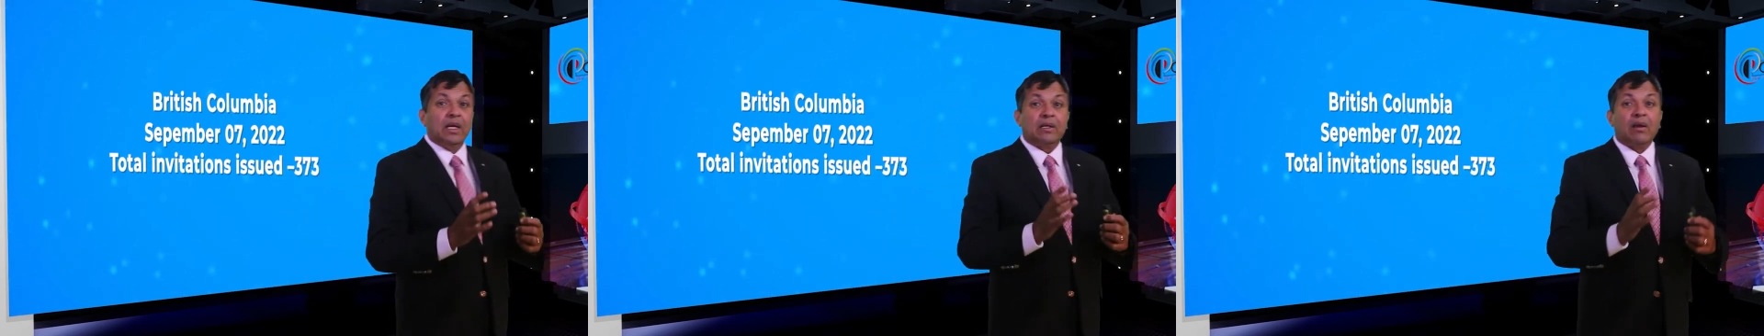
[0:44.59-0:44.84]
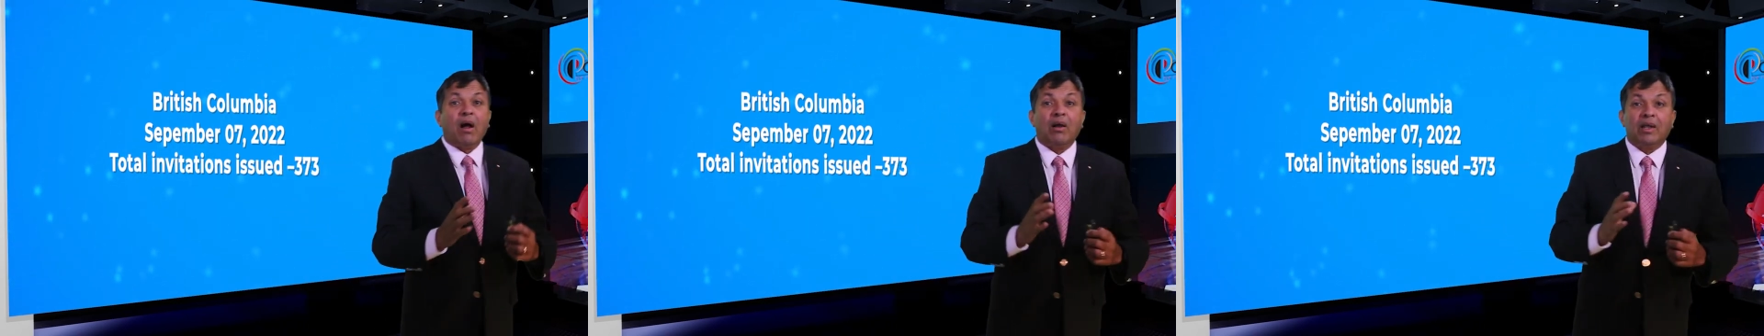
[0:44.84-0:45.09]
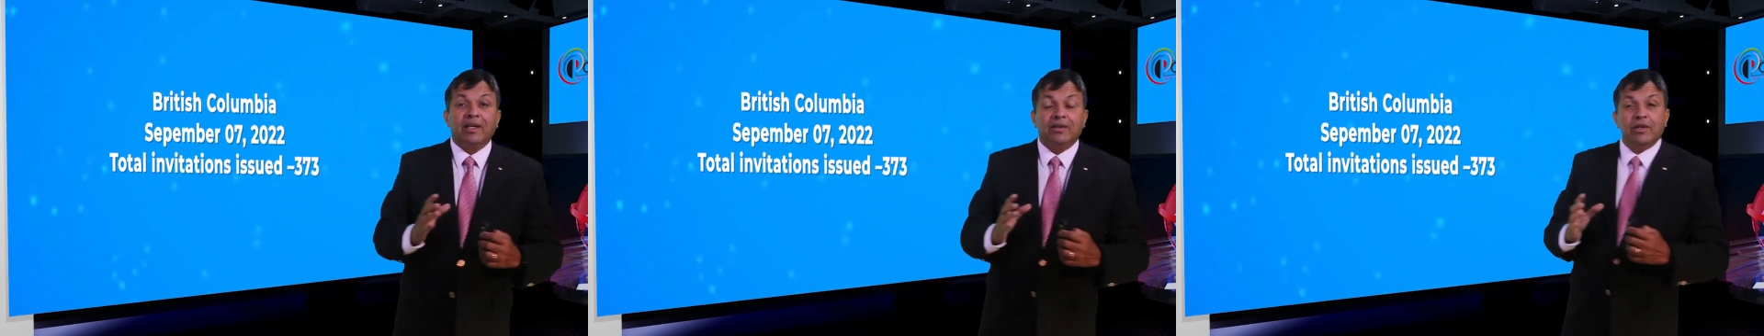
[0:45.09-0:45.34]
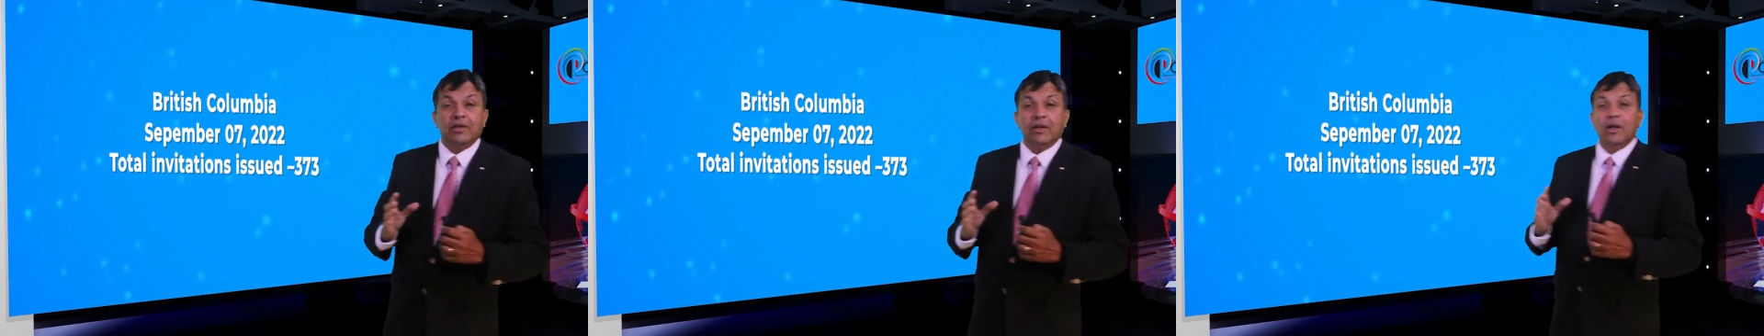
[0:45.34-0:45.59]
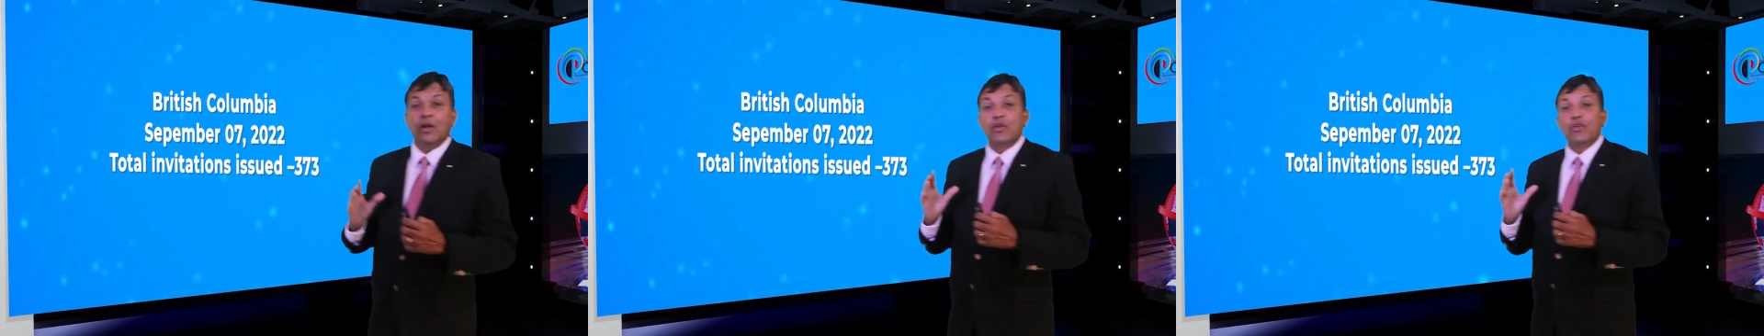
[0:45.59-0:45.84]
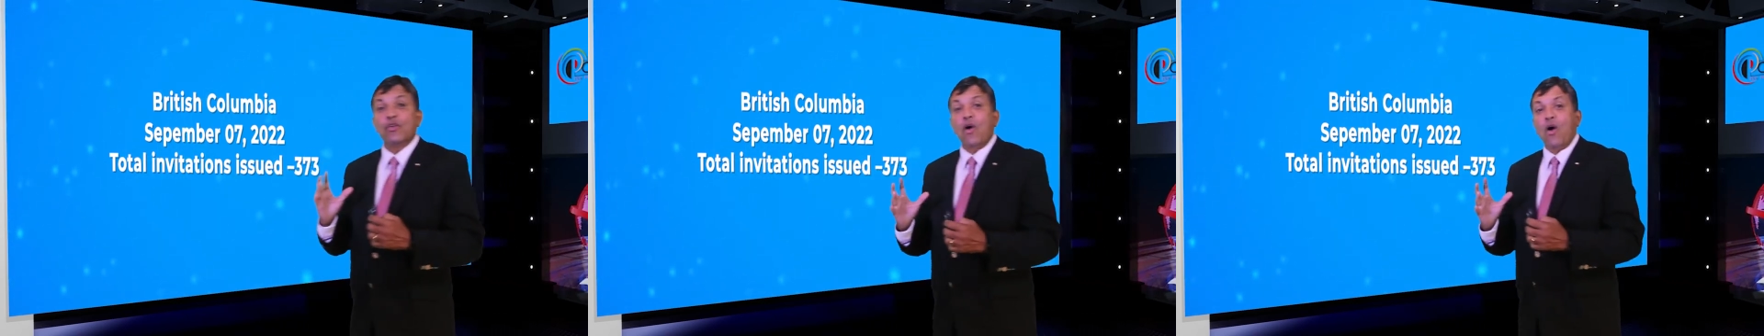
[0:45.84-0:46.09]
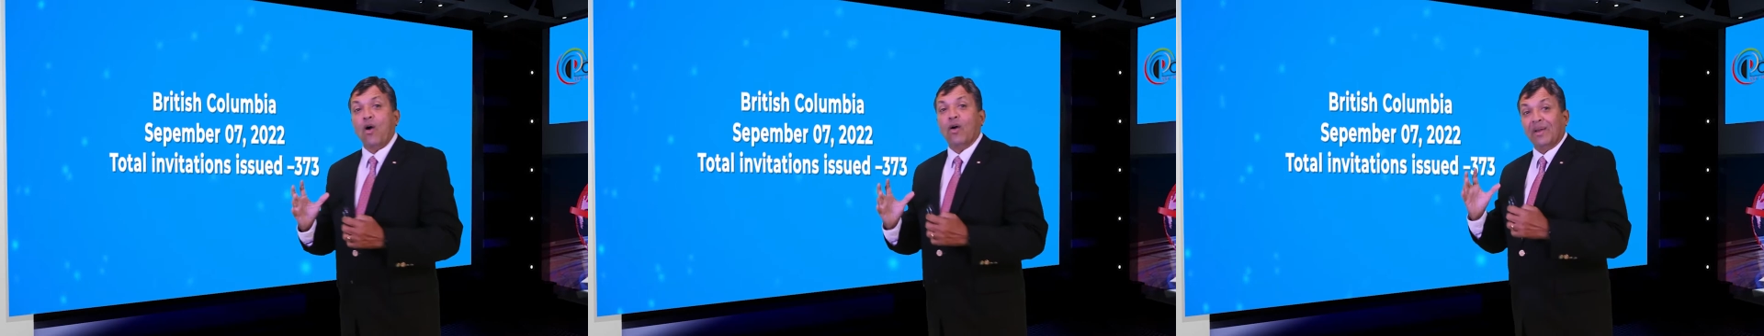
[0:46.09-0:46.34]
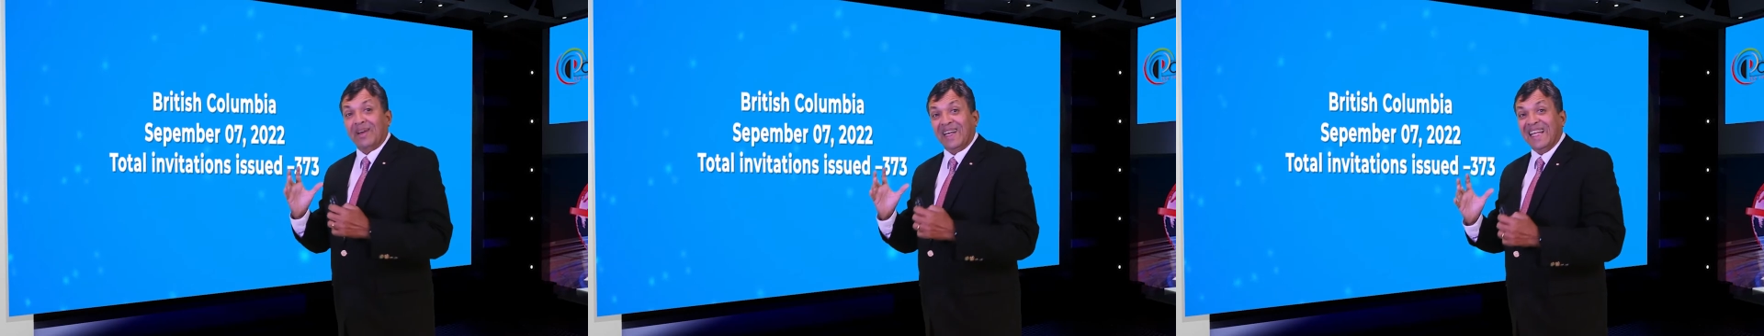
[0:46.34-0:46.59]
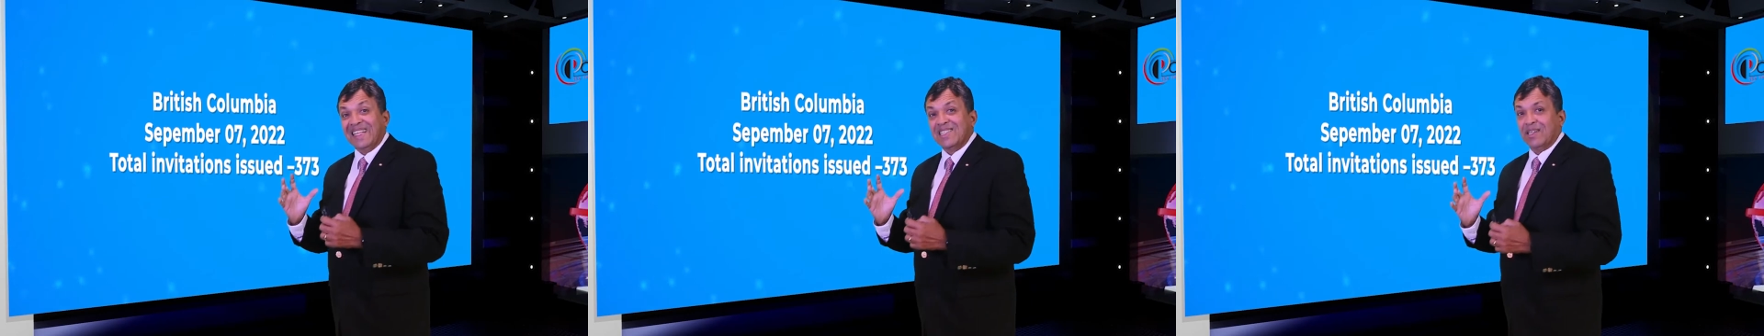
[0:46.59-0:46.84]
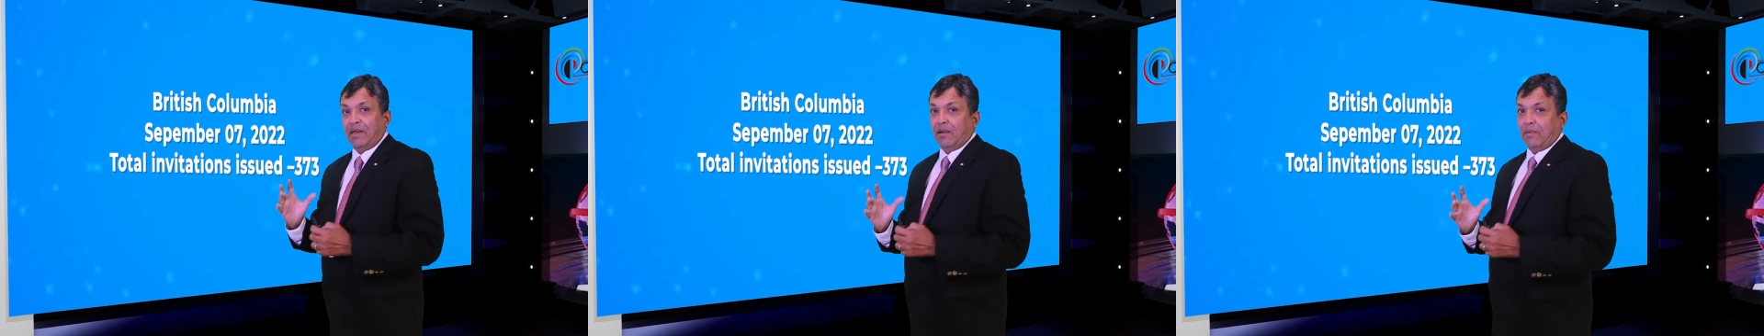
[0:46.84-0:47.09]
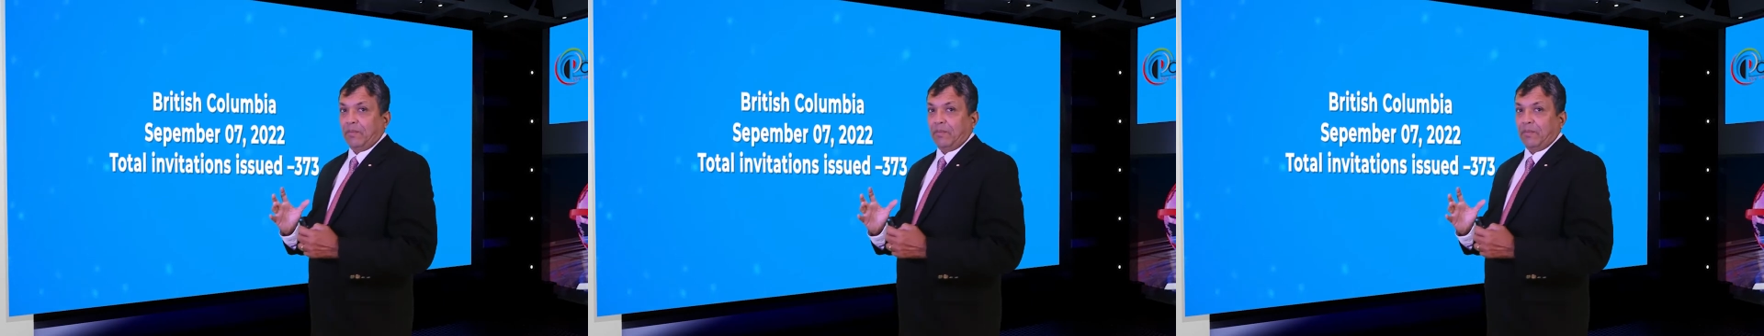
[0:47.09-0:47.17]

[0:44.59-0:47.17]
Targeted draw regional.